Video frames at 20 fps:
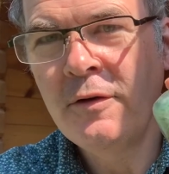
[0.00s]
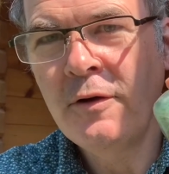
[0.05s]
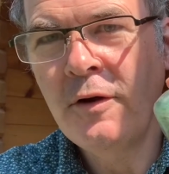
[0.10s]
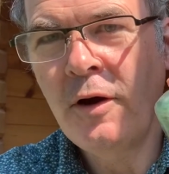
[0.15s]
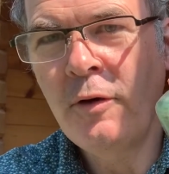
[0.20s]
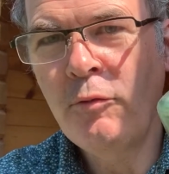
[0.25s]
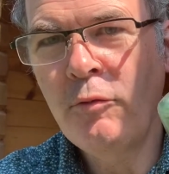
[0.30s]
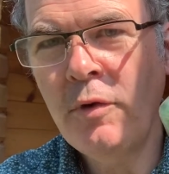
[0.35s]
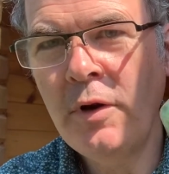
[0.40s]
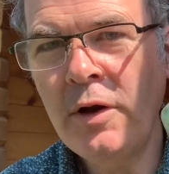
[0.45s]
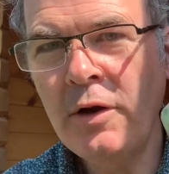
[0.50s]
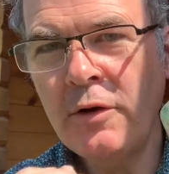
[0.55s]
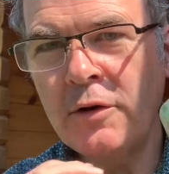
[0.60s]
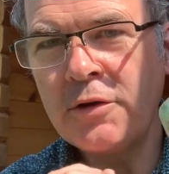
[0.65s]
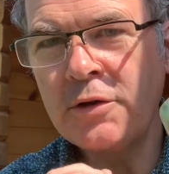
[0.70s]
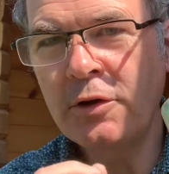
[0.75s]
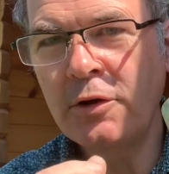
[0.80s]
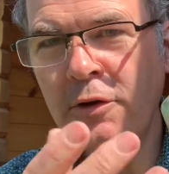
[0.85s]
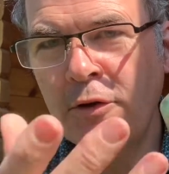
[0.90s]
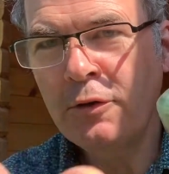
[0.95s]
I realise
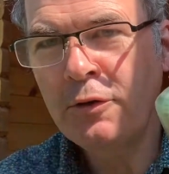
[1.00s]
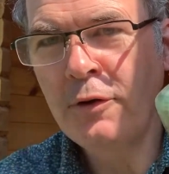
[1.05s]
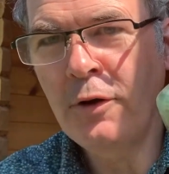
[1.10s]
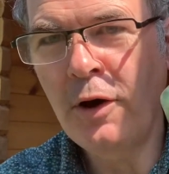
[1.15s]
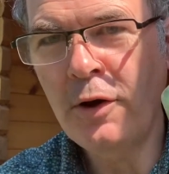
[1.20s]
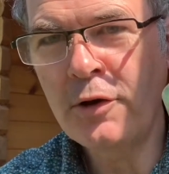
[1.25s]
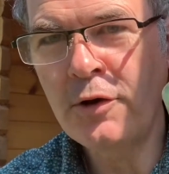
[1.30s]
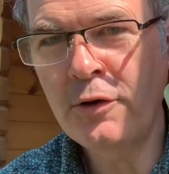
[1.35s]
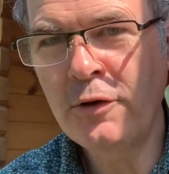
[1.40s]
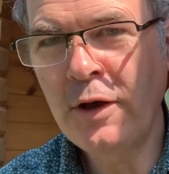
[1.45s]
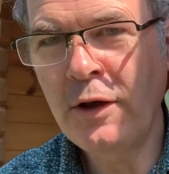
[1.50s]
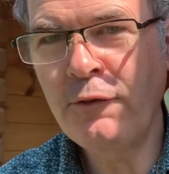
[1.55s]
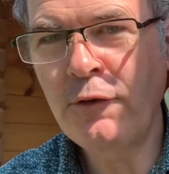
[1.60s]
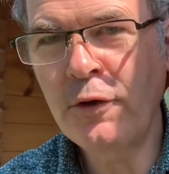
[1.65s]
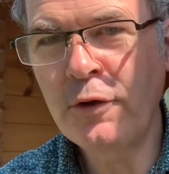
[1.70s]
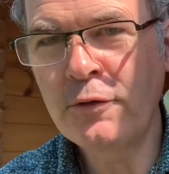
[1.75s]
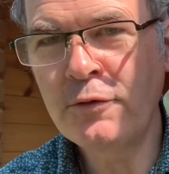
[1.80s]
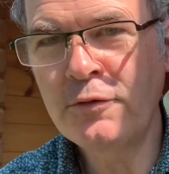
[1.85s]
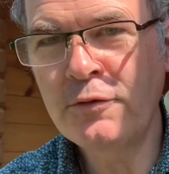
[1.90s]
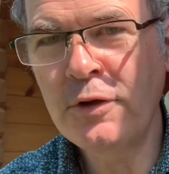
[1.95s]
if I
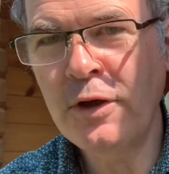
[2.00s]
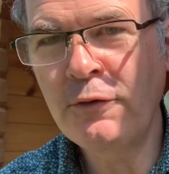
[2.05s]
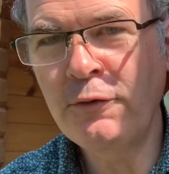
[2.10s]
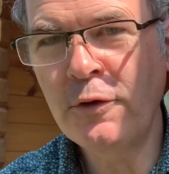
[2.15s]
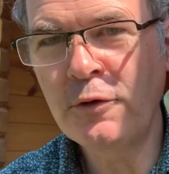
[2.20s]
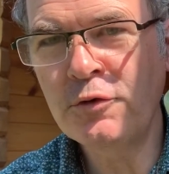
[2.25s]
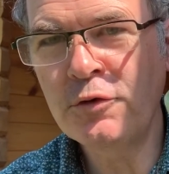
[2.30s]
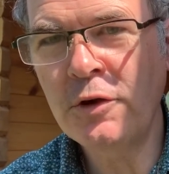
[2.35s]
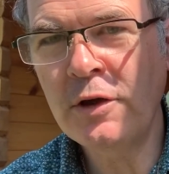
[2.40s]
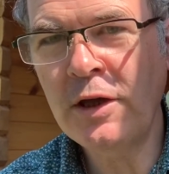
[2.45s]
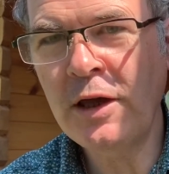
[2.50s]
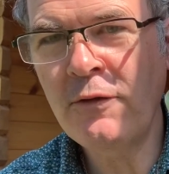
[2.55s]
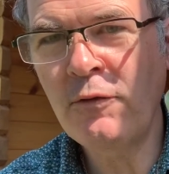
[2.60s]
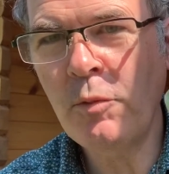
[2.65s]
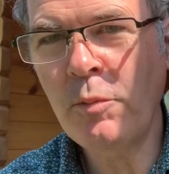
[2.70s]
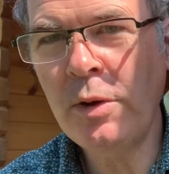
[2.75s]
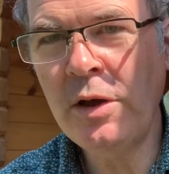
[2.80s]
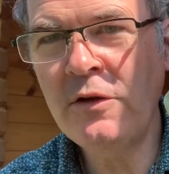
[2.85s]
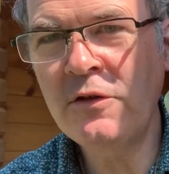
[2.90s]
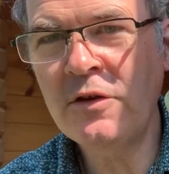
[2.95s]
try to get a
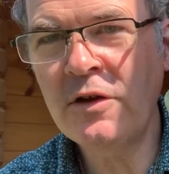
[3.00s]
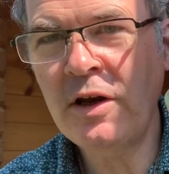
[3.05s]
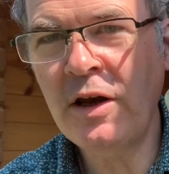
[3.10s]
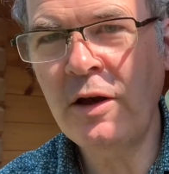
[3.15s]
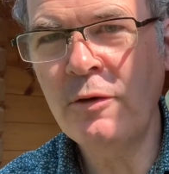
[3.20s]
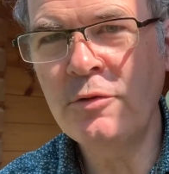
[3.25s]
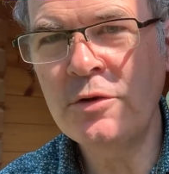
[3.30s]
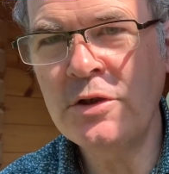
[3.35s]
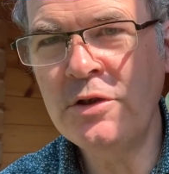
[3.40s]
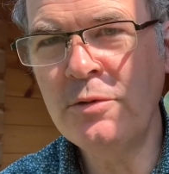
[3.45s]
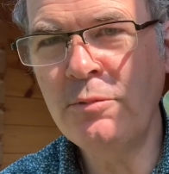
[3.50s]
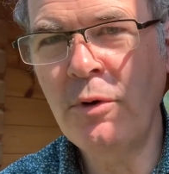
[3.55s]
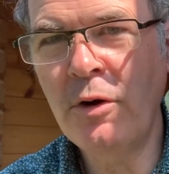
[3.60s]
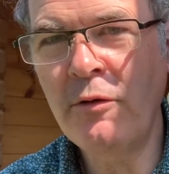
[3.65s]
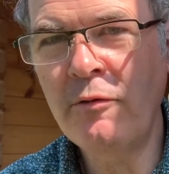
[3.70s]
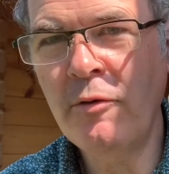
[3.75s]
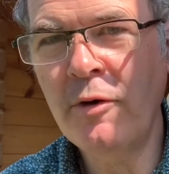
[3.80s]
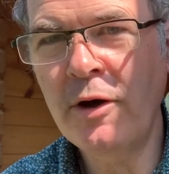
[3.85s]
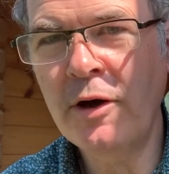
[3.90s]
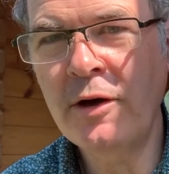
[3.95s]
piece closer to you, by the
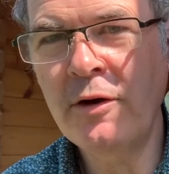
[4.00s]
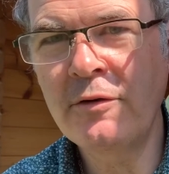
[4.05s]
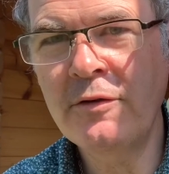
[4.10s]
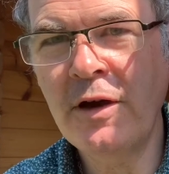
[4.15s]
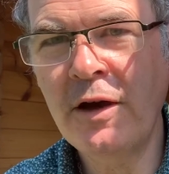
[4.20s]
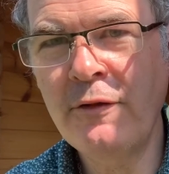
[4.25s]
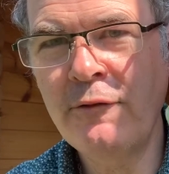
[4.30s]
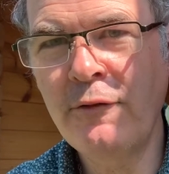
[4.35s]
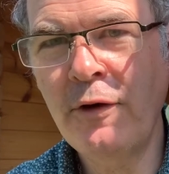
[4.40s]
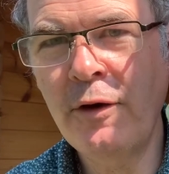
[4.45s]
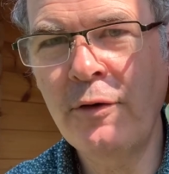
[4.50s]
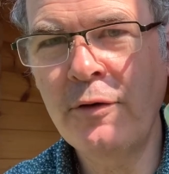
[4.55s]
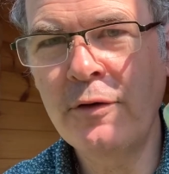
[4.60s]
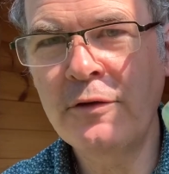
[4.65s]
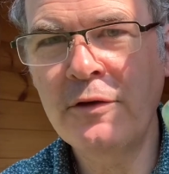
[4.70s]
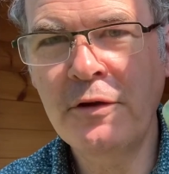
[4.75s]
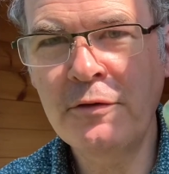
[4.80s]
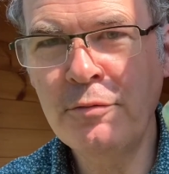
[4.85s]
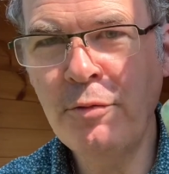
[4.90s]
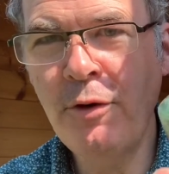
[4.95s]
way, it goes out of focus.
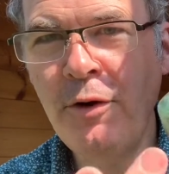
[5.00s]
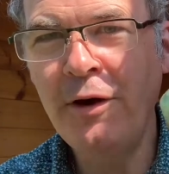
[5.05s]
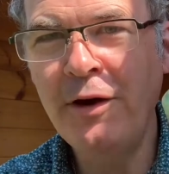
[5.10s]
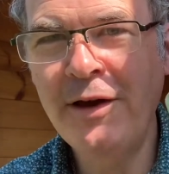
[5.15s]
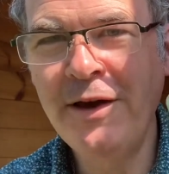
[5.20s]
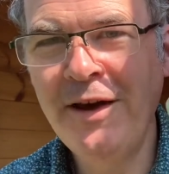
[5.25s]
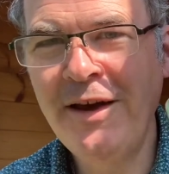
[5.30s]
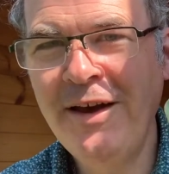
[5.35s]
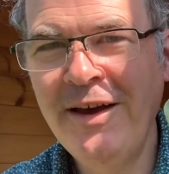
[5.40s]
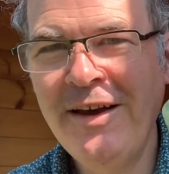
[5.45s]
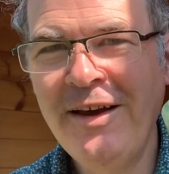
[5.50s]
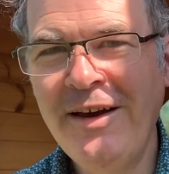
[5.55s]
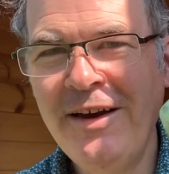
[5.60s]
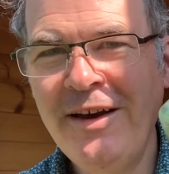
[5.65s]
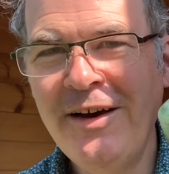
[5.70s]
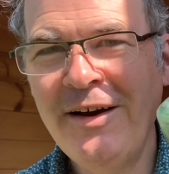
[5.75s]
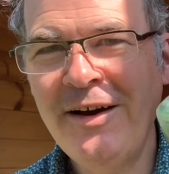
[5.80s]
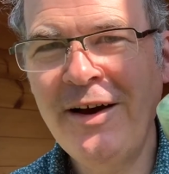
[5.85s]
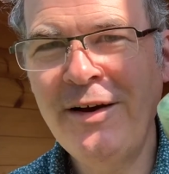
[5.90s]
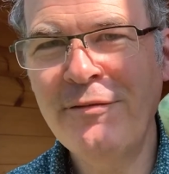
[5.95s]
That's why
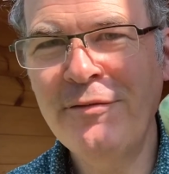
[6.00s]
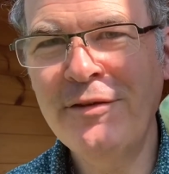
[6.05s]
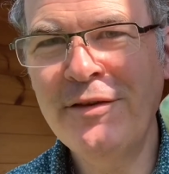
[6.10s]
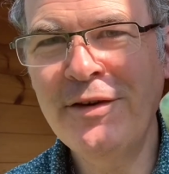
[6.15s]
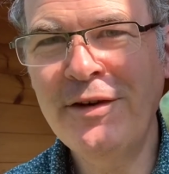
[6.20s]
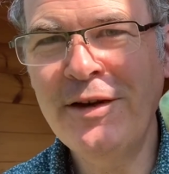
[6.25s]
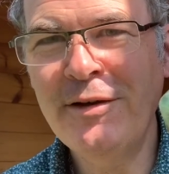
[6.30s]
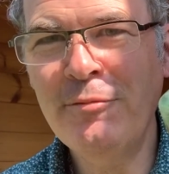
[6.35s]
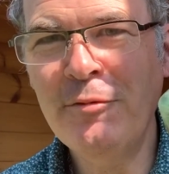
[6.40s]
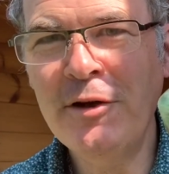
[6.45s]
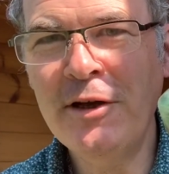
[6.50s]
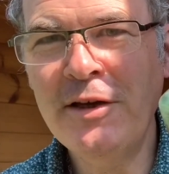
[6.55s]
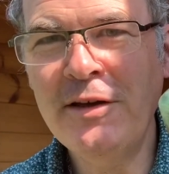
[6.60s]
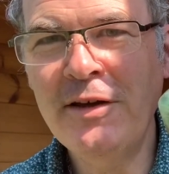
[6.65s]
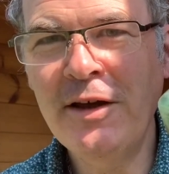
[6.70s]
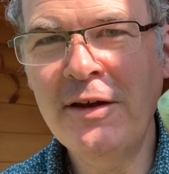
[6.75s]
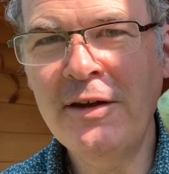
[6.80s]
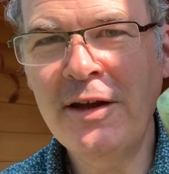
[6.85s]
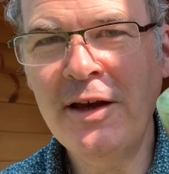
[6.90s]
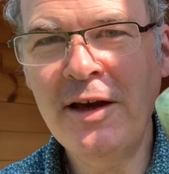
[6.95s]
I haven't deliberately
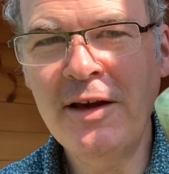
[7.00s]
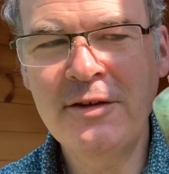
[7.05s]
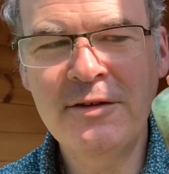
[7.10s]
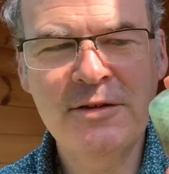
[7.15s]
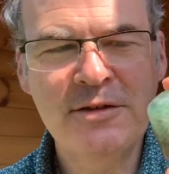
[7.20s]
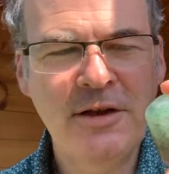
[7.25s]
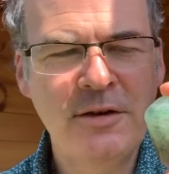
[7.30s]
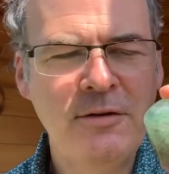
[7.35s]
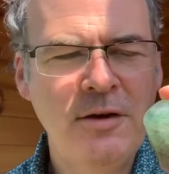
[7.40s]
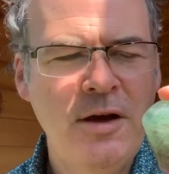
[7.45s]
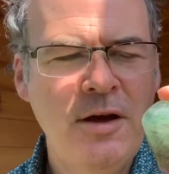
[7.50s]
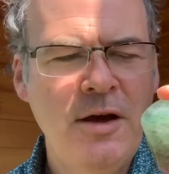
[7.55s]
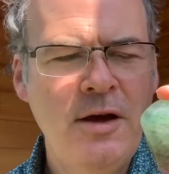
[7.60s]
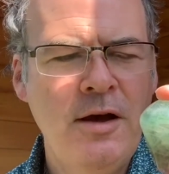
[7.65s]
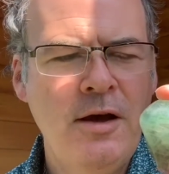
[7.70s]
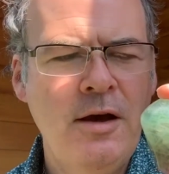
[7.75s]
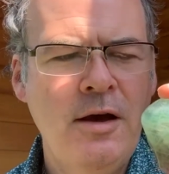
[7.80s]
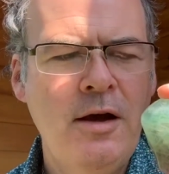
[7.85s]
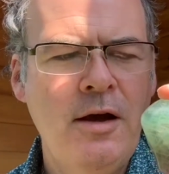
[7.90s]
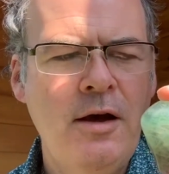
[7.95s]
done that. So
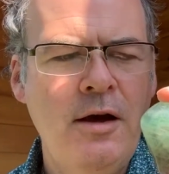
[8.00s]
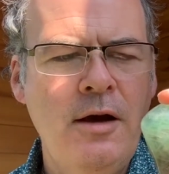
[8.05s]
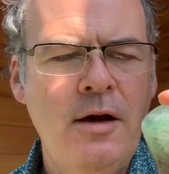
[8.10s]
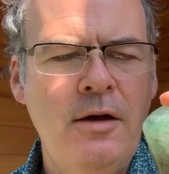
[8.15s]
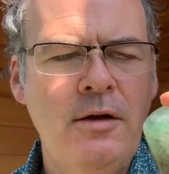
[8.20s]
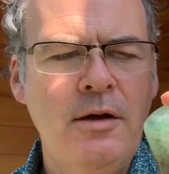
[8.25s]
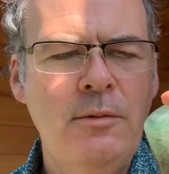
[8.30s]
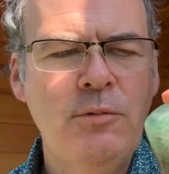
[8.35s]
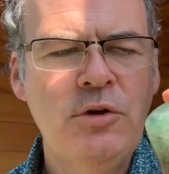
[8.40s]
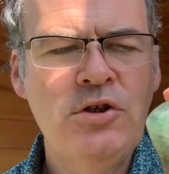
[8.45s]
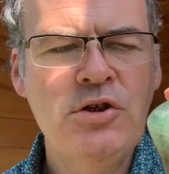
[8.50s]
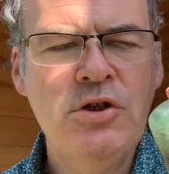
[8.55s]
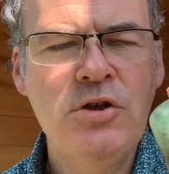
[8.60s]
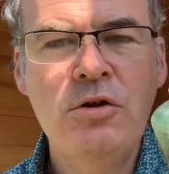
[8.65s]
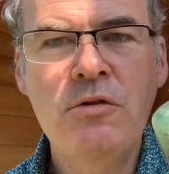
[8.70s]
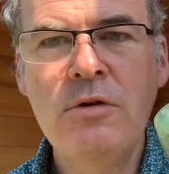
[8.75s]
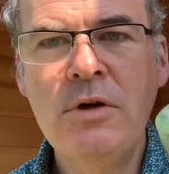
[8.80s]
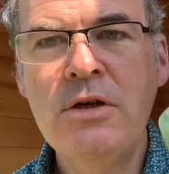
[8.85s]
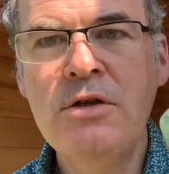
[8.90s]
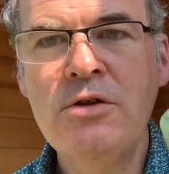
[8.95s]
number 2 is